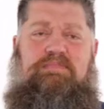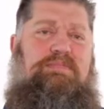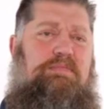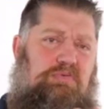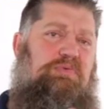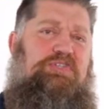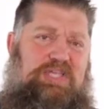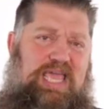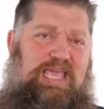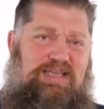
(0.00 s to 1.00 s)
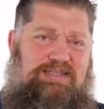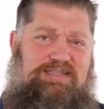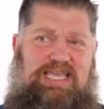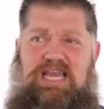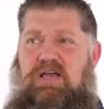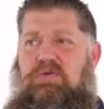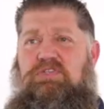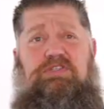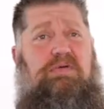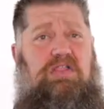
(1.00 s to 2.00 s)
People will say, you know,
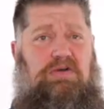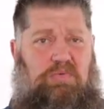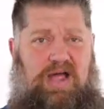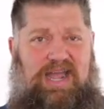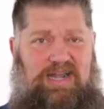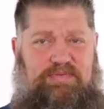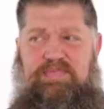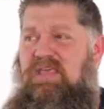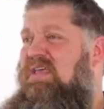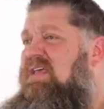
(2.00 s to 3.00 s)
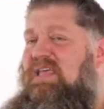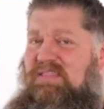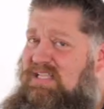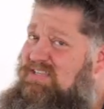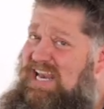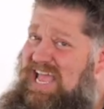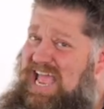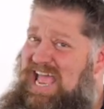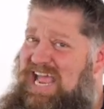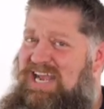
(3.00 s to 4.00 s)
smaller wire. That's going to
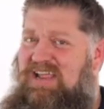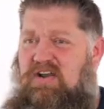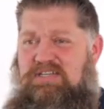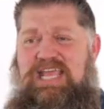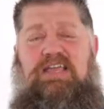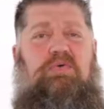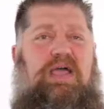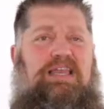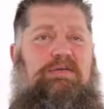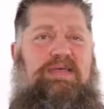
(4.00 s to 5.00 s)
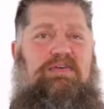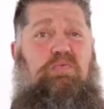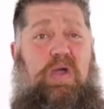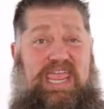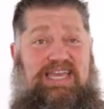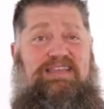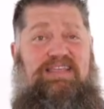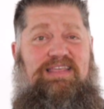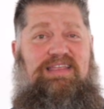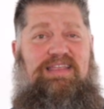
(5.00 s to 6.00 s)
add or take away a little bit of weight
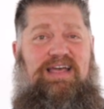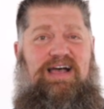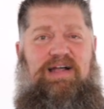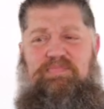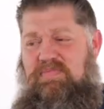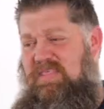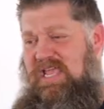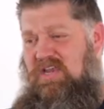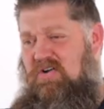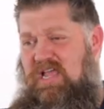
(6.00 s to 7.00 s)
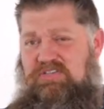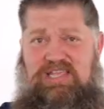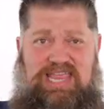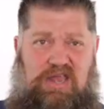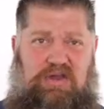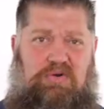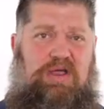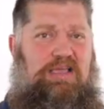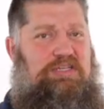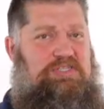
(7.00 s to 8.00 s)
that you're actually carrying
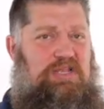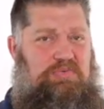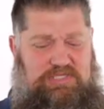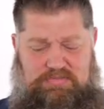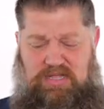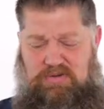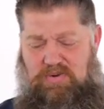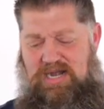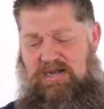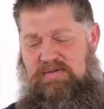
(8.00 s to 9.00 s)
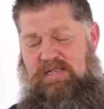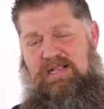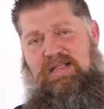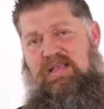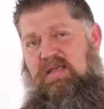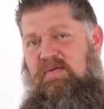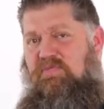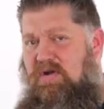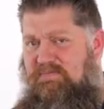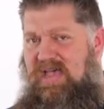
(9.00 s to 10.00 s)
around because you're going with smaller wire.
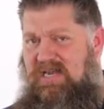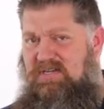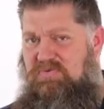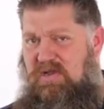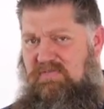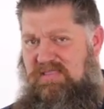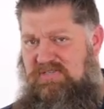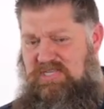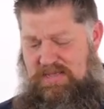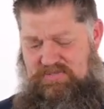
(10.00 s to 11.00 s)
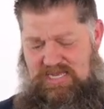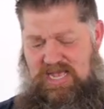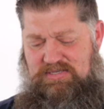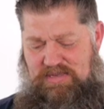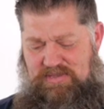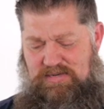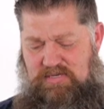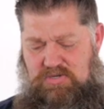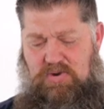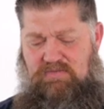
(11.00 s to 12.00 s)
Form factor is roughly the same size. I mean, the
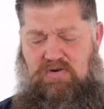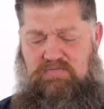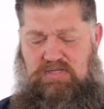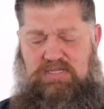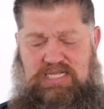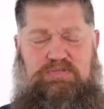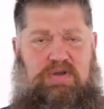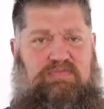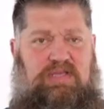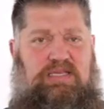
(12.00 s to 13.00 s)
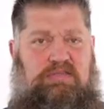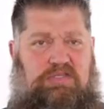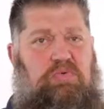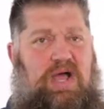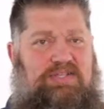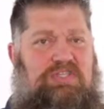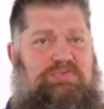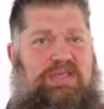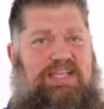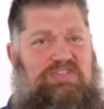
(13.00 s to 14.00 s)
24 volt is roughly twice as
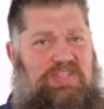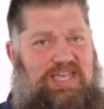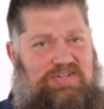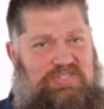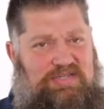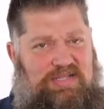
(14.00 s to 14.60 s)
big as this.